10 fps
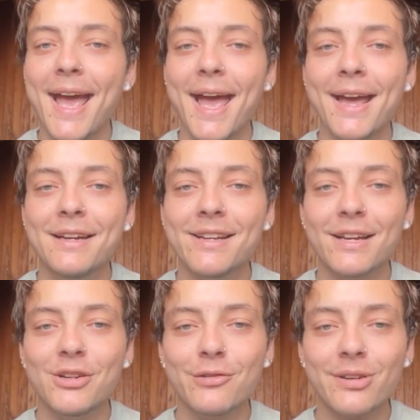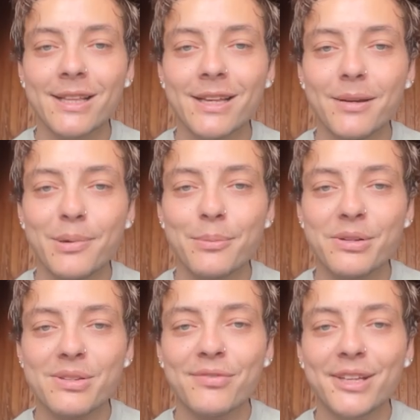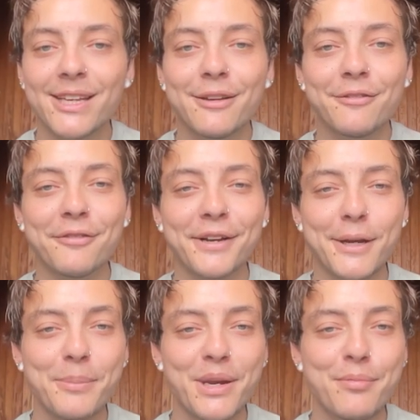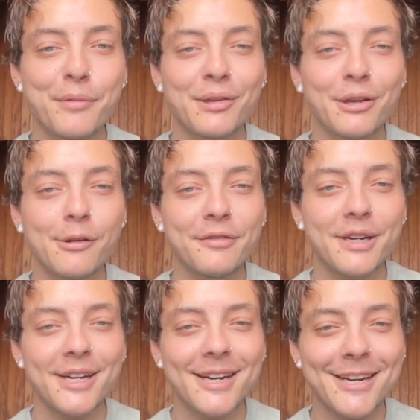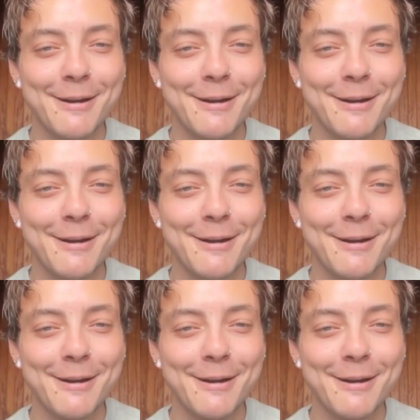and I don't really purposefully invite people over.